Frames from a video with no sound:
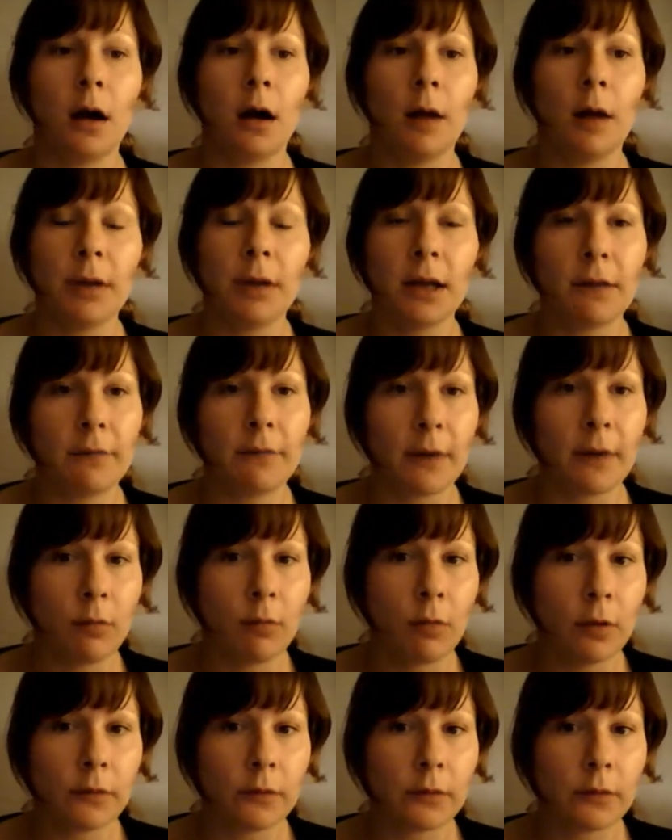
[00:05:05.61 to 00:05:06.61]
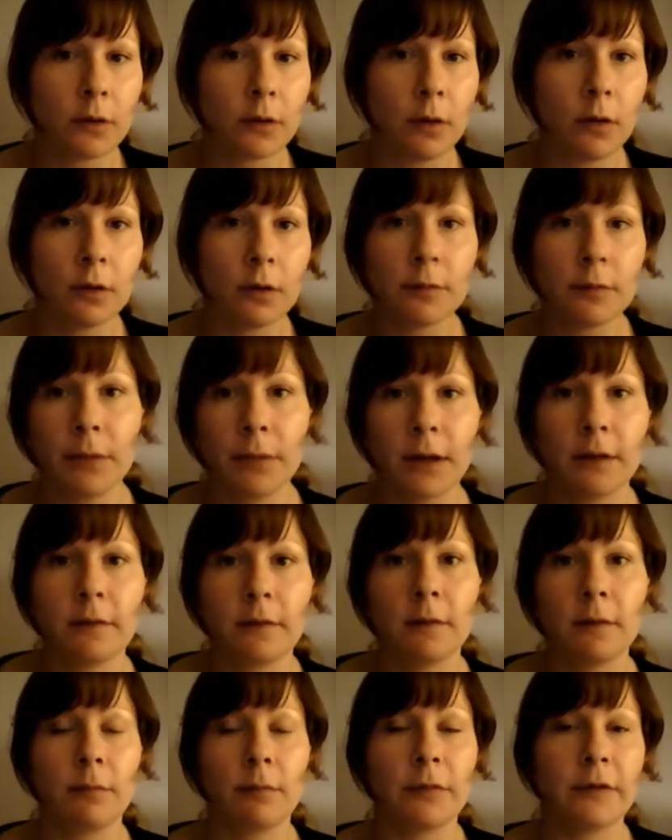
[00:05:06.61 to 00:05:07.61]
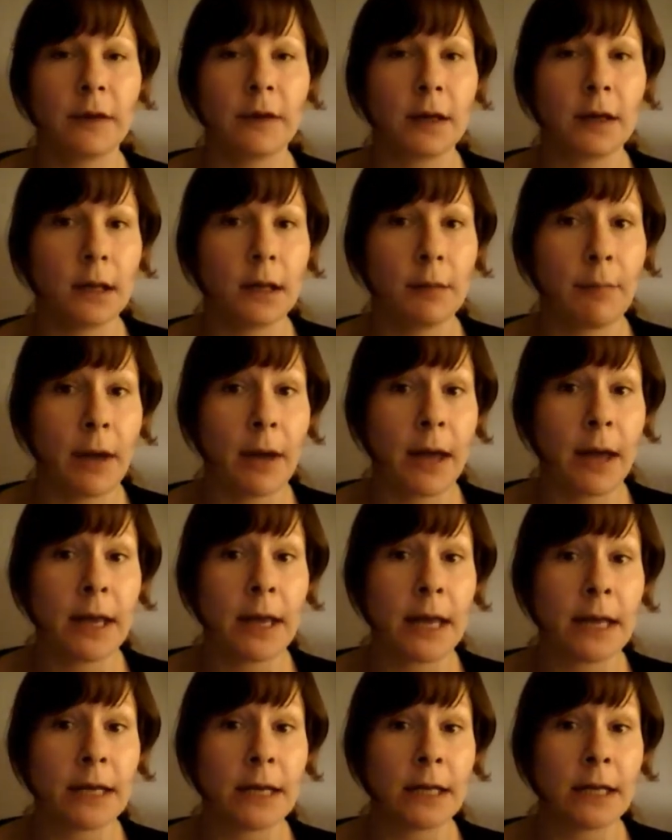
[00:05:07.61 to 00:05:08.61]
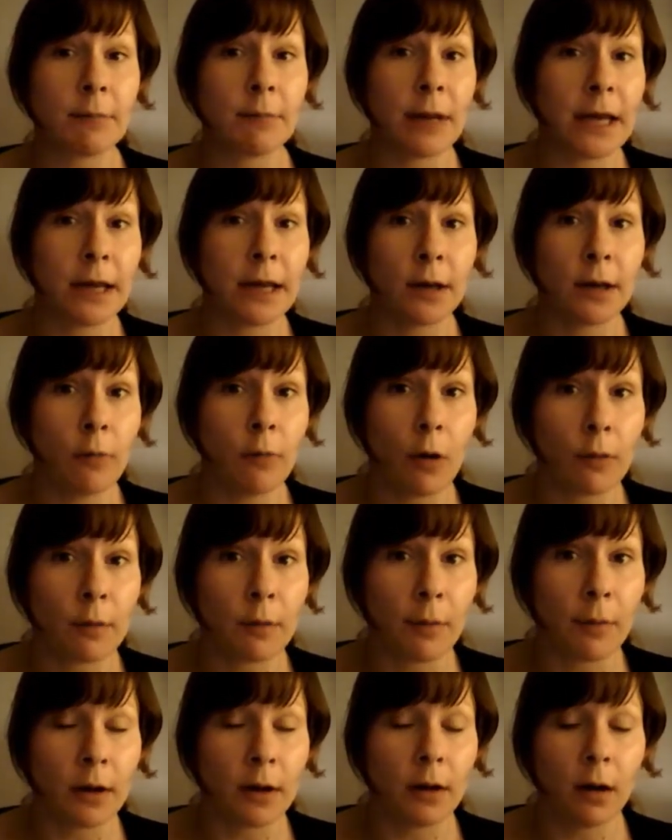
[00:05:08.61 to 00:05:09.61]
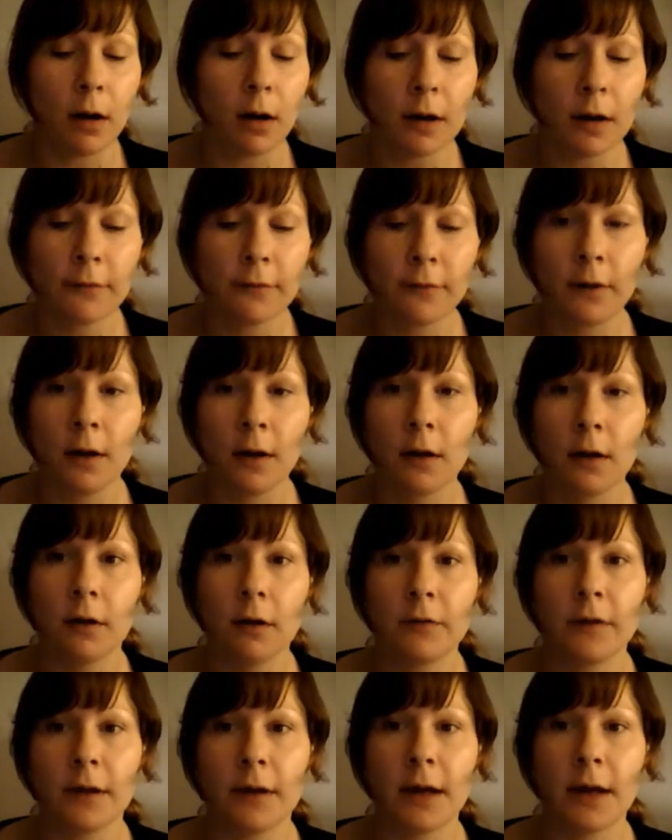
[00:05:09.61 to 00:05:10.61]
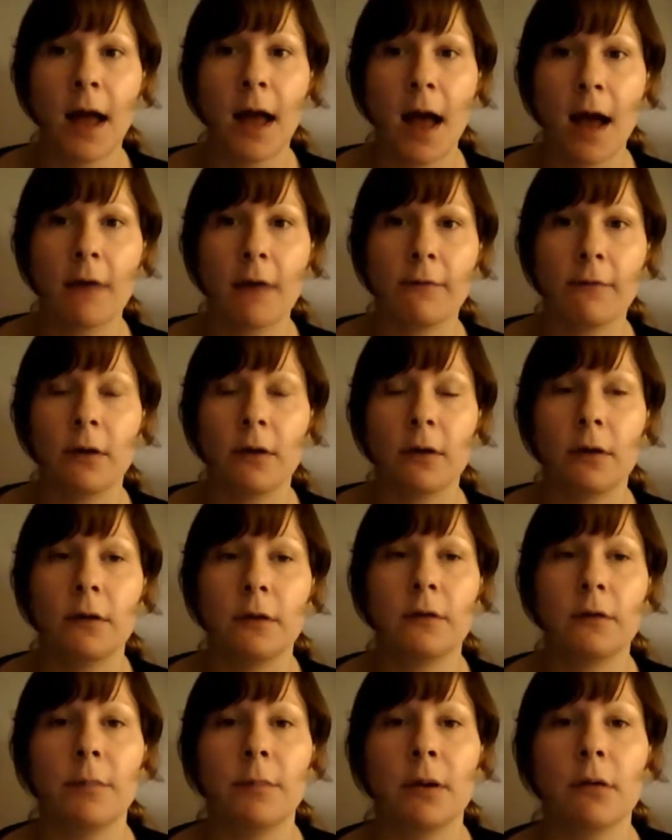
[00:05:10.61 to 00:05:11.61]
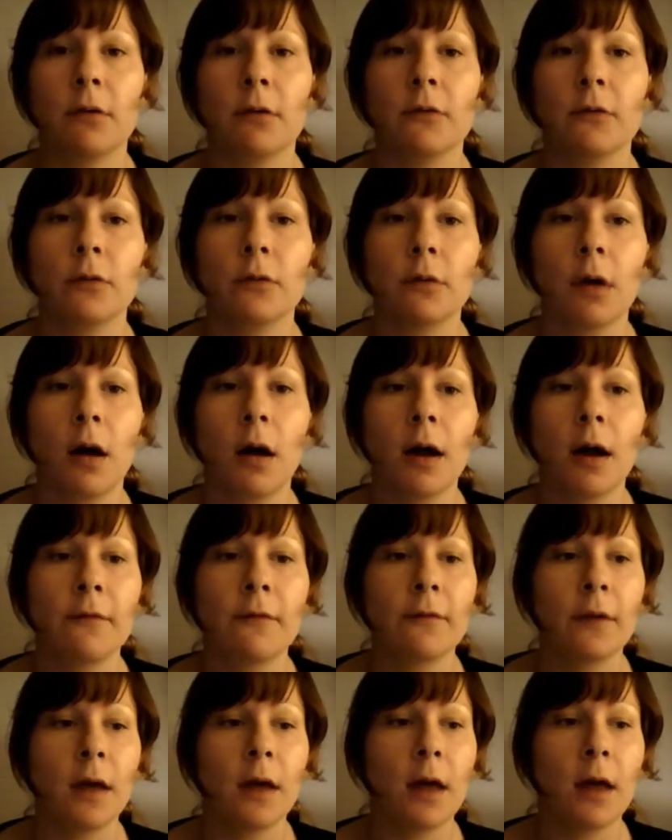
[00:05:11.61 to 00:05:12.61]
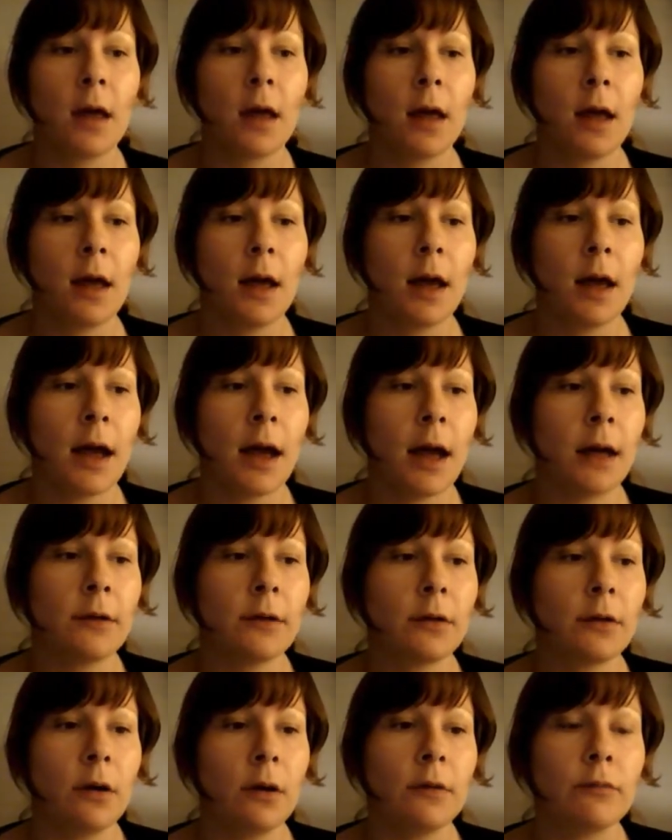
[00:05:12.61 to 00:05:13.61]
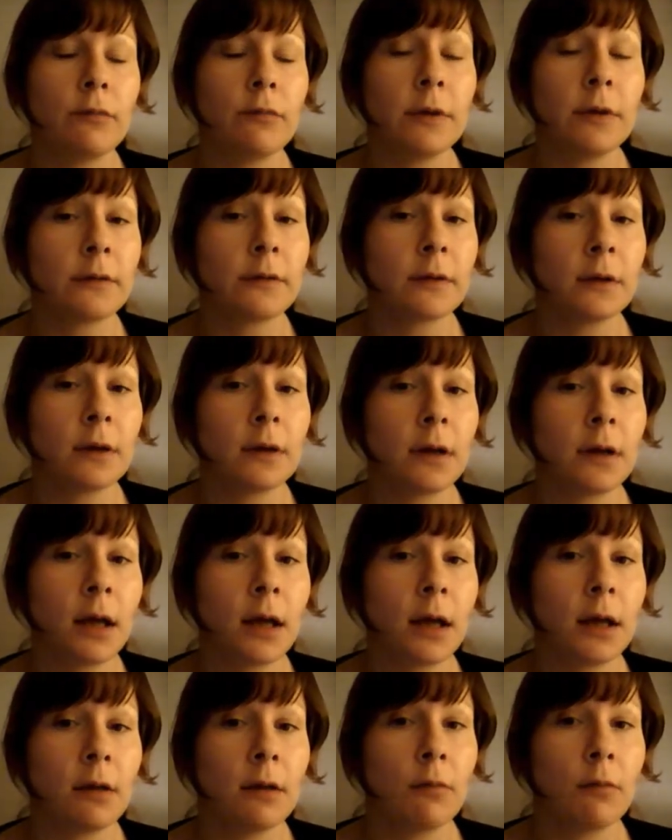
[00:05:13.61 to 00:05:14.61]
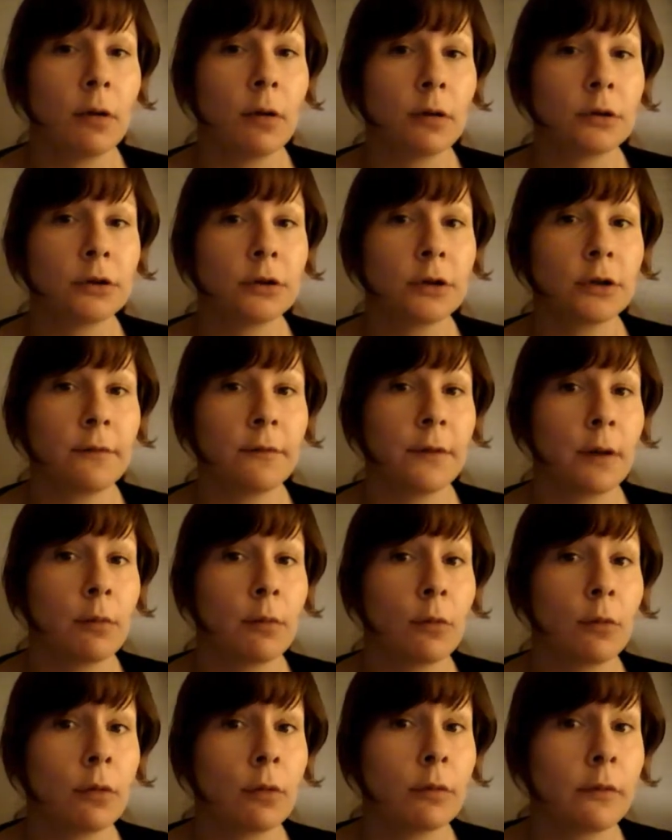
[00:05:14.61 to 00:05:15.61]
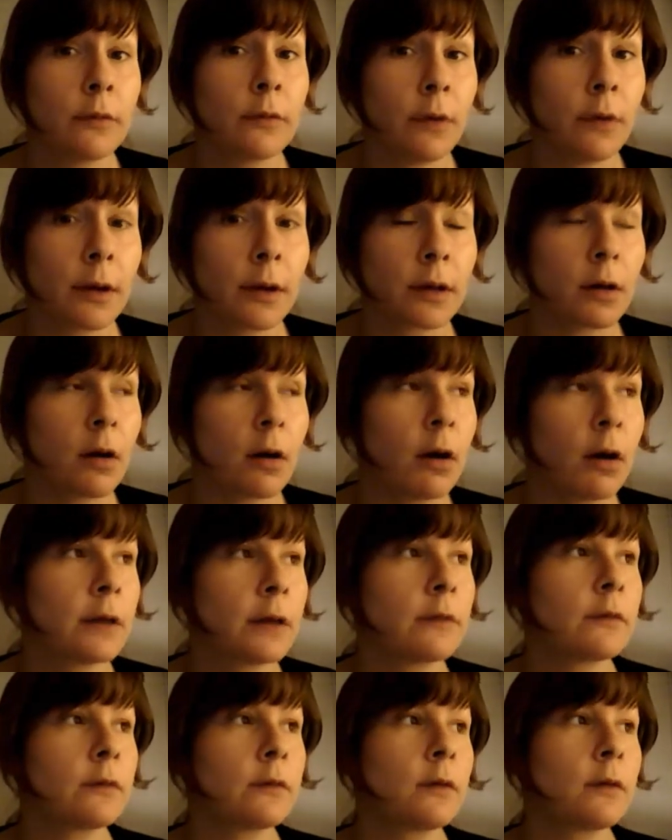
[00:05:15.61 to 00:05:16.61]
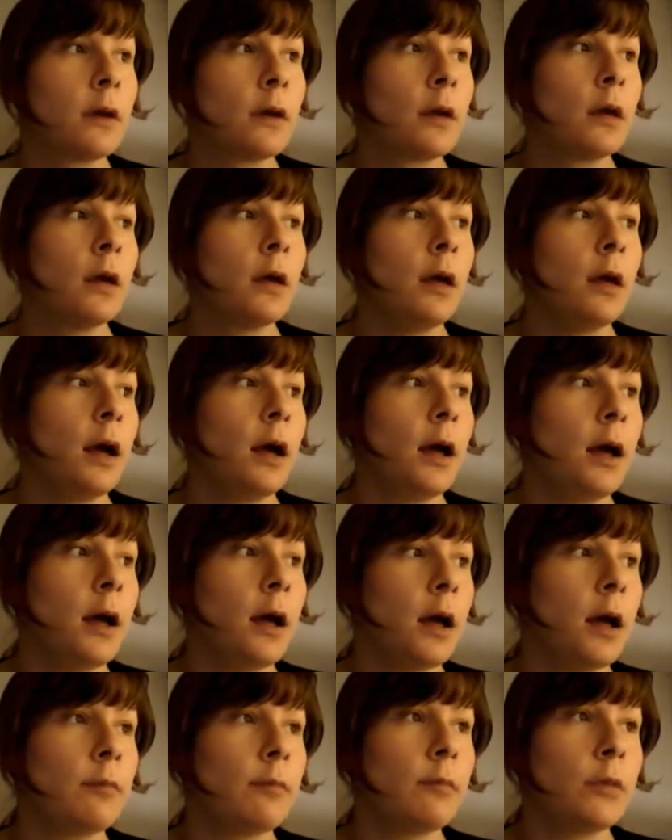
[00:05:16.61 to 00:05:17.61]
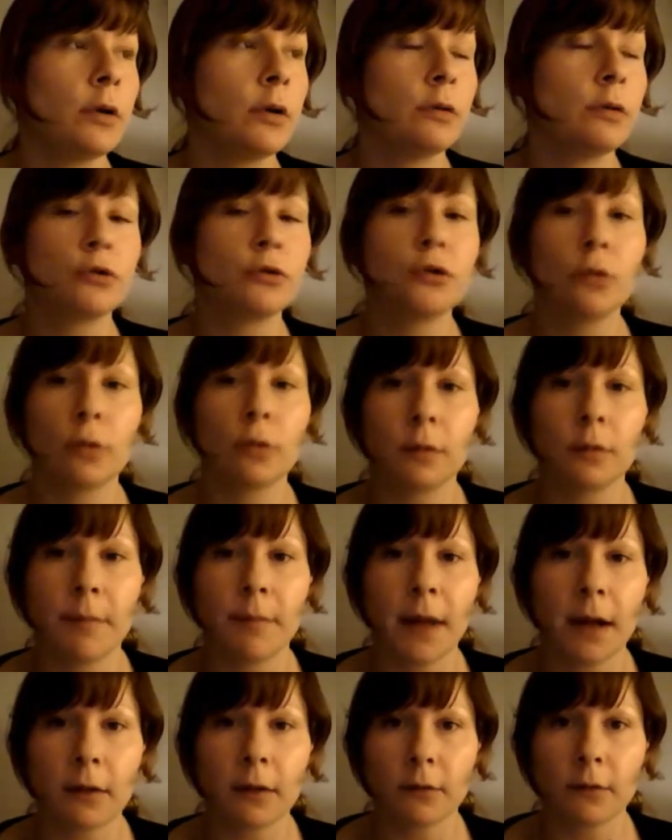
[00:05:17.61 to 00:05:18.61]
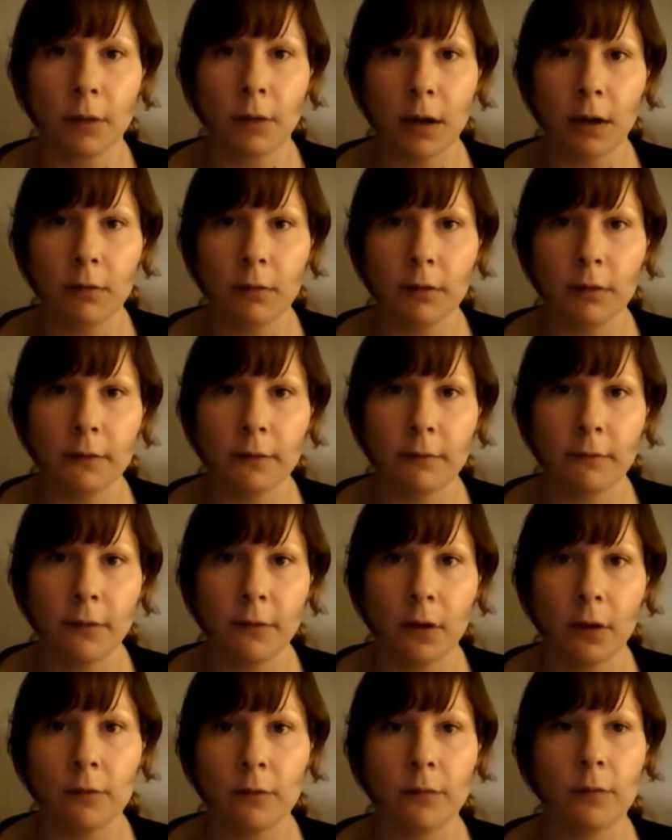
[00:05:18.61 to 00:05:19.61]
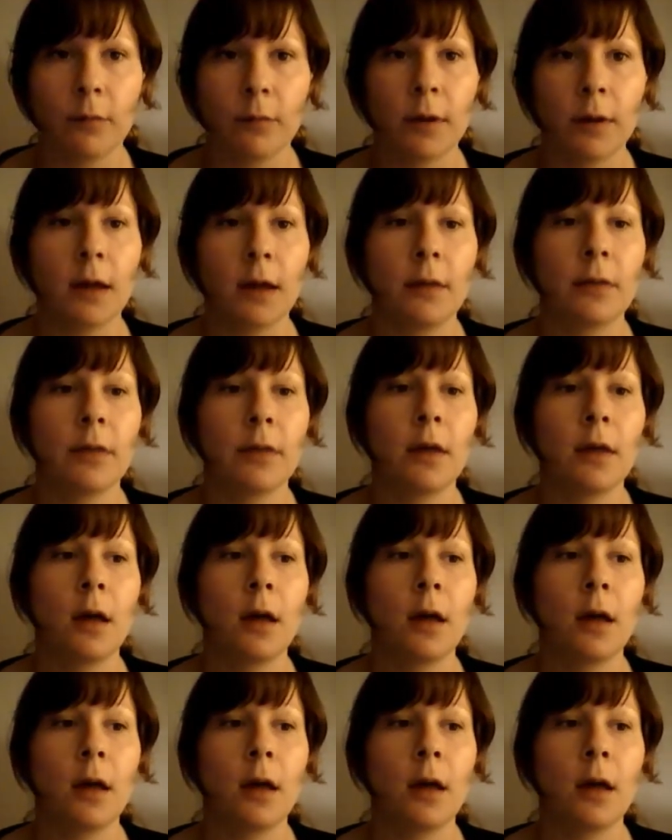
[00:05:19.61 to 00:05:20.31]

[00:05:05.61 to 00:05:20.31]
I believe there was a God, but he didn't particularly play any role in my life. I didn't have a spiritual life. And I'd recently watched a film called Zeitgeist, who Jordan Maxwell is involved with,